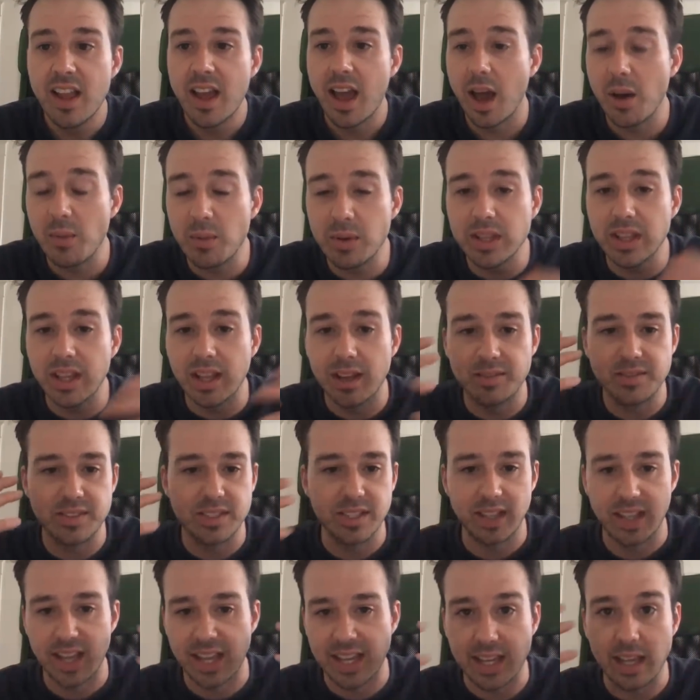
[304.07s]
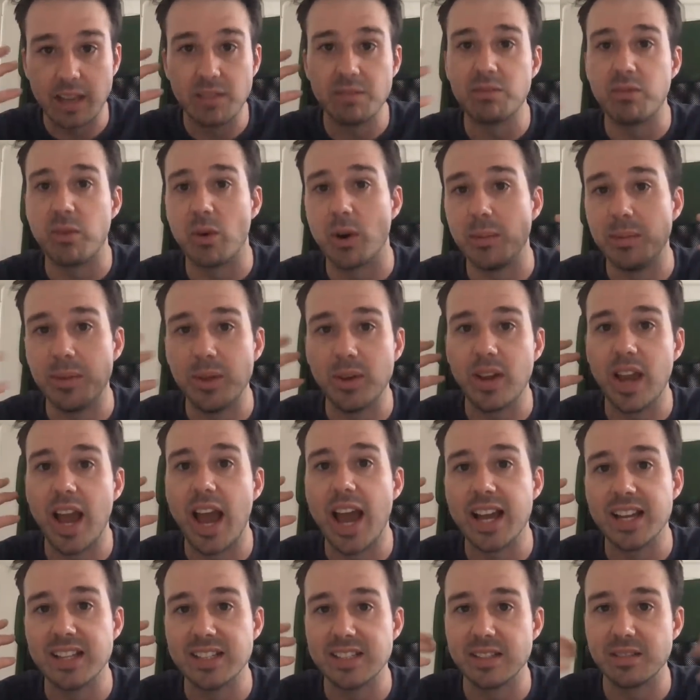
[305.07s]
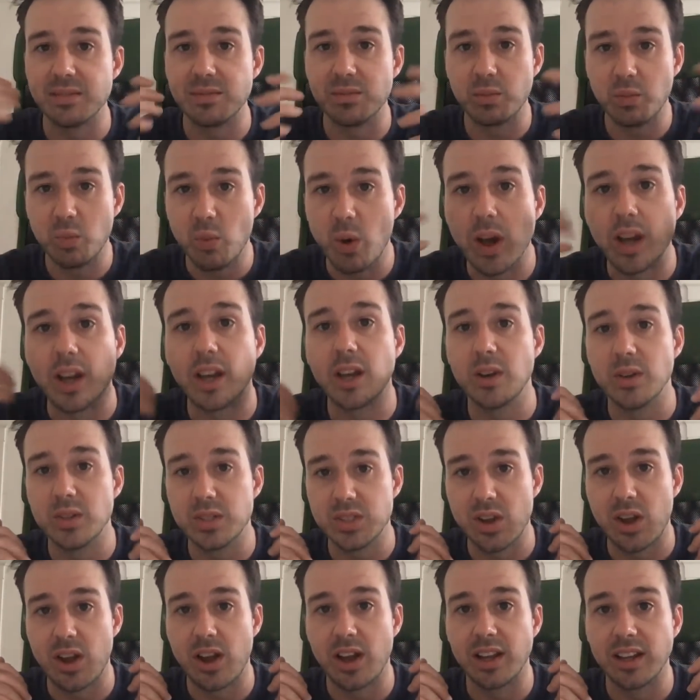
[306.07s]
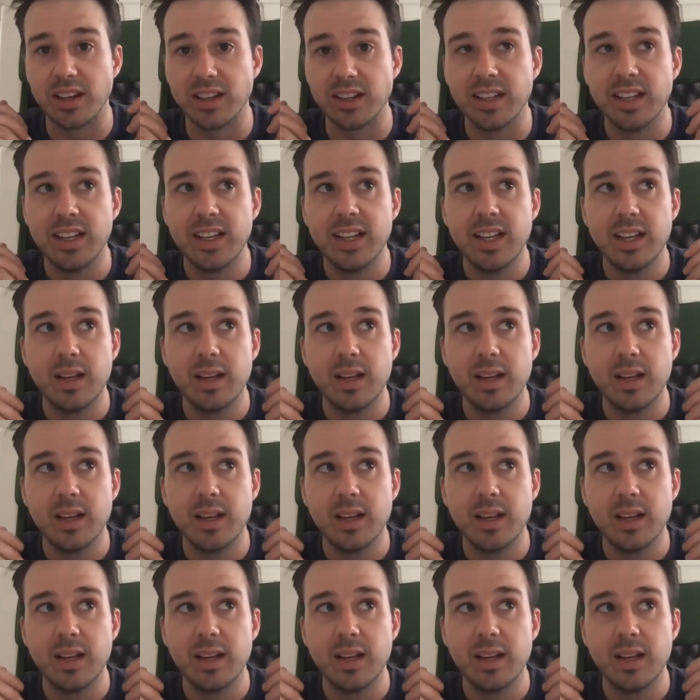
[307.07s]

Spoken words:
I would love to like inform you guys of what goes on